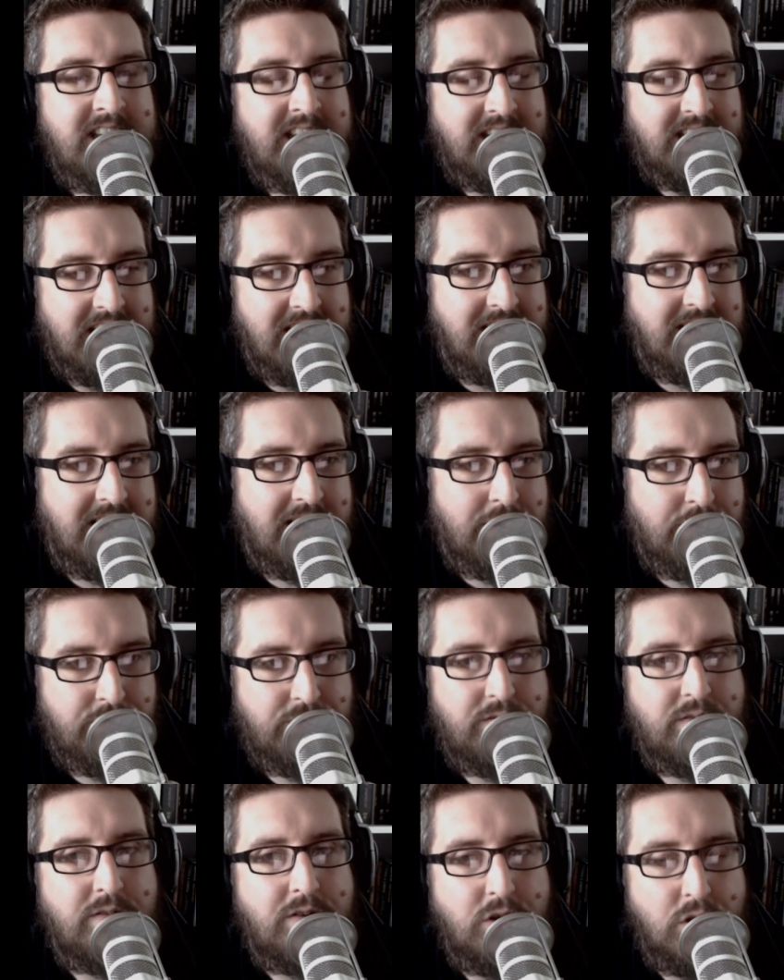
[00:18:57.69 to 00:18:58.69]
Gandalf,
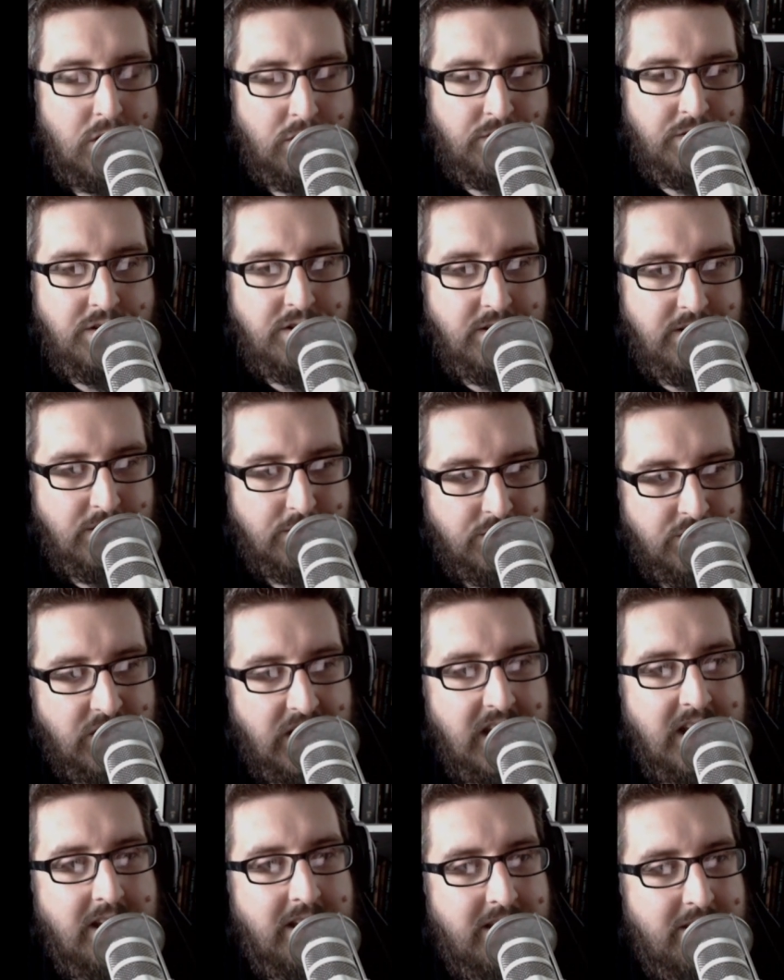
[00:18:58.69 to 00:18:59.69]
go off and do your
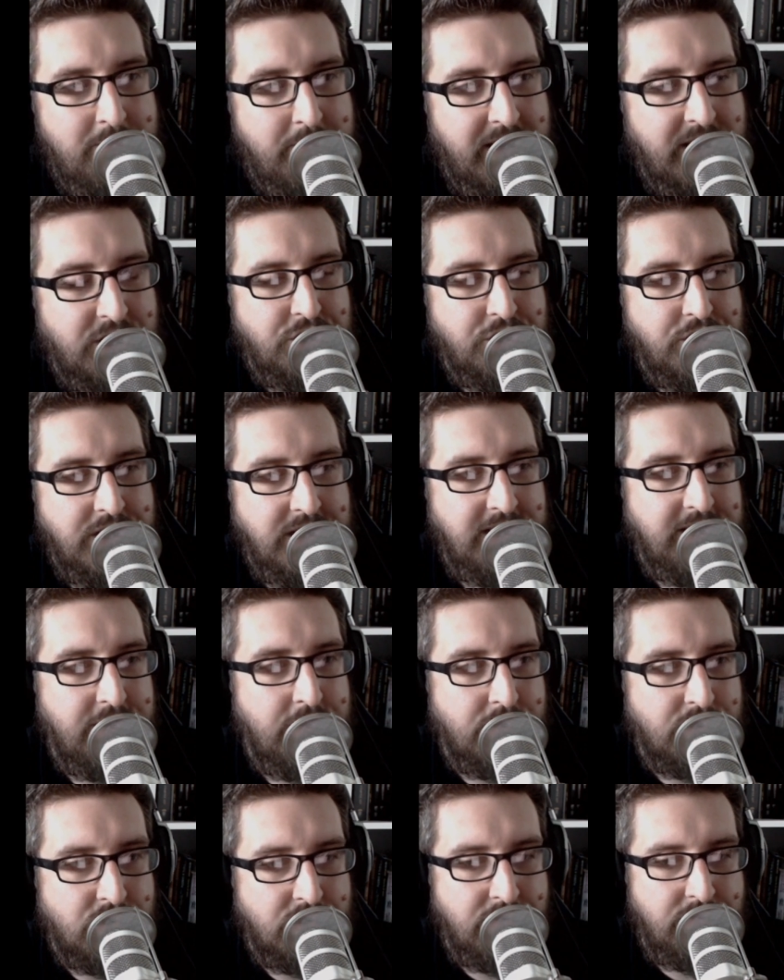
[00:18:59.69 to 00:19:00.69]
thing. Make you
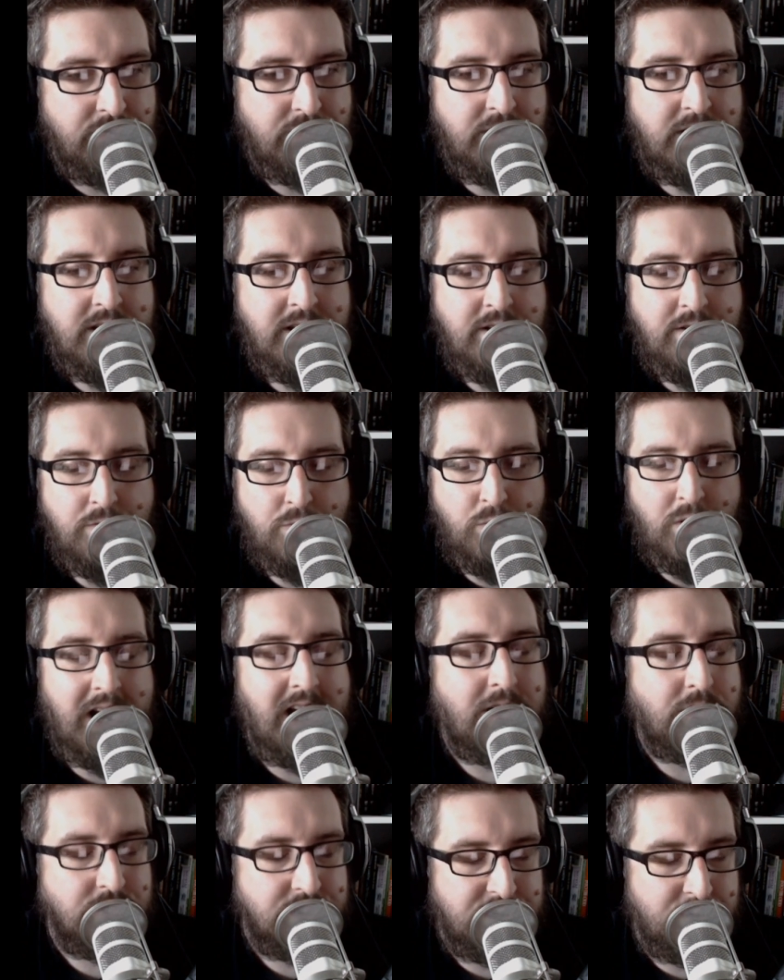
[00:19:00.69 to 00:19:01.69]
sort of
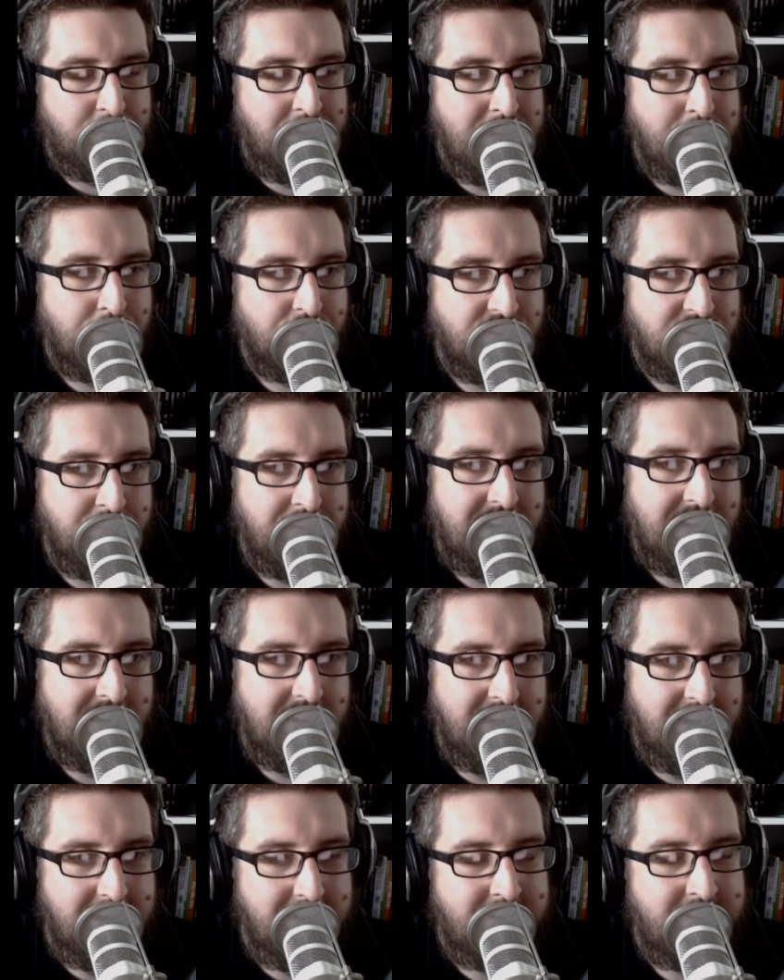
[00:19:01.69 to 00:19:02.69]
rouse the peoples of
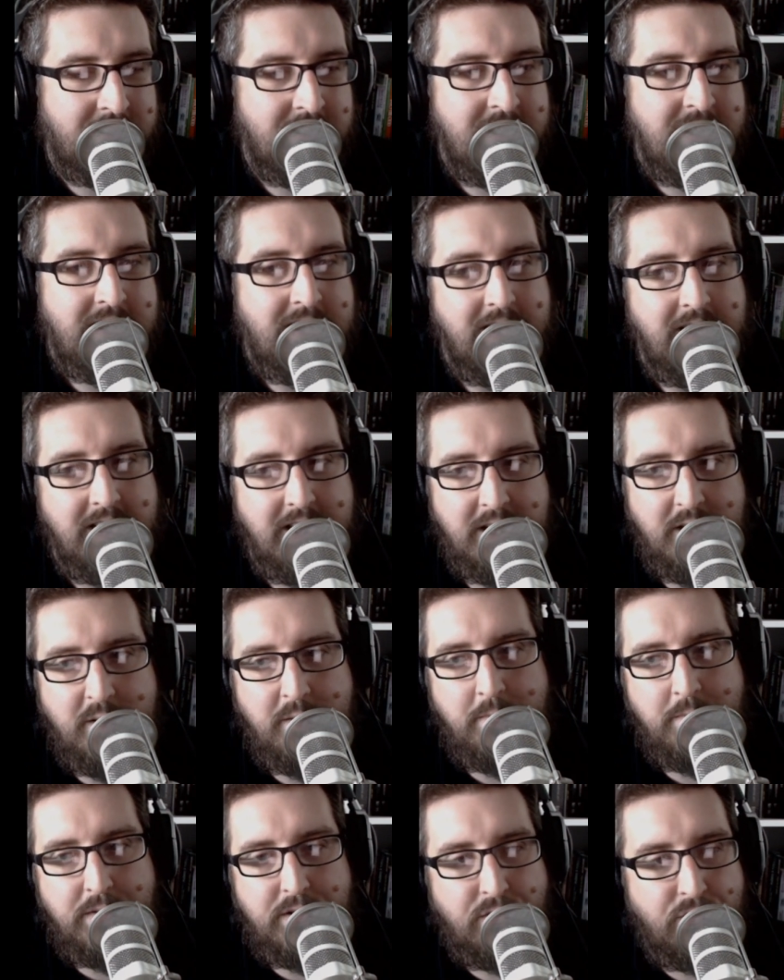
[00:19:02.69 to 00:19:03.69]
Middle-earth
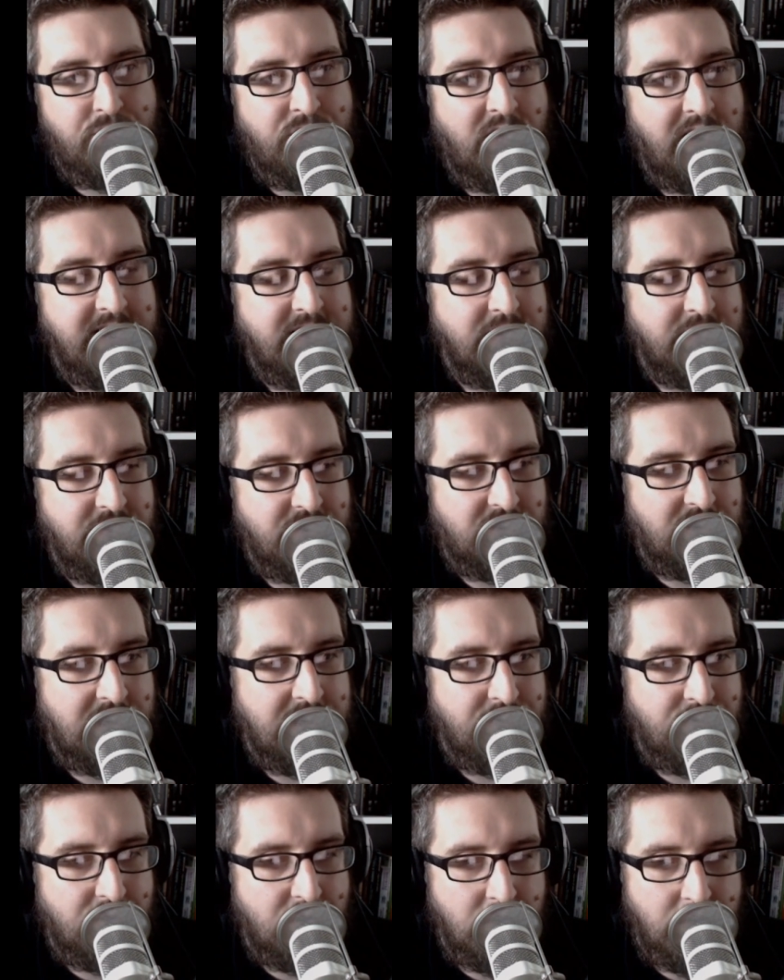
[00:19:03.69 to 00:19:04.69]
to fight on the side
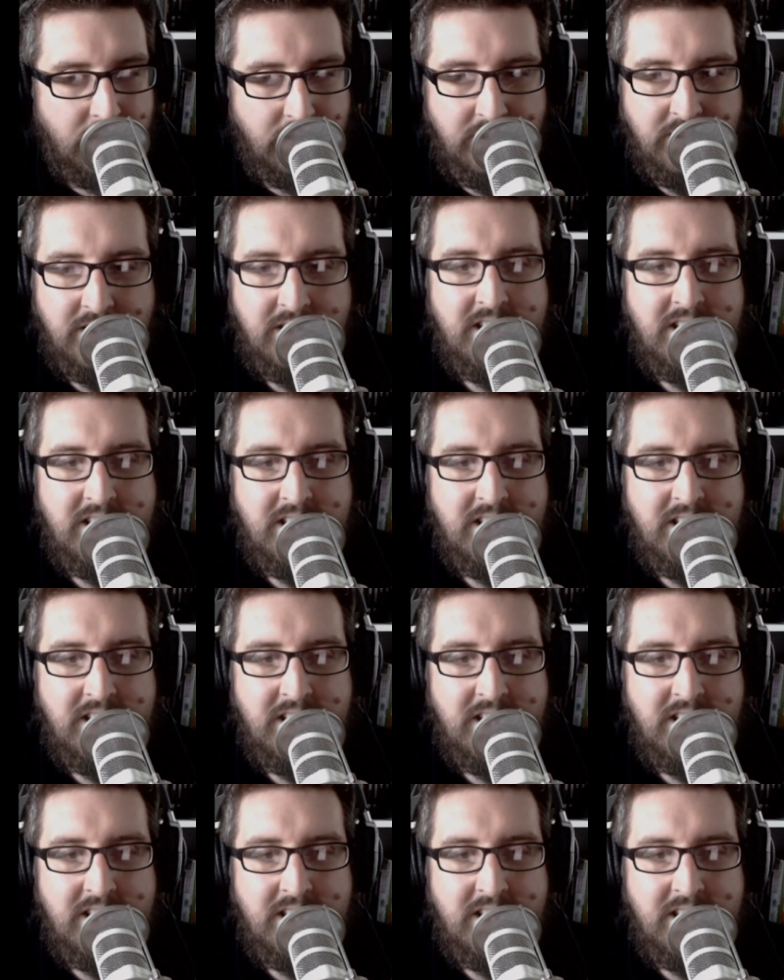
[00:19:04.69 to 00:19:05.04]
of good.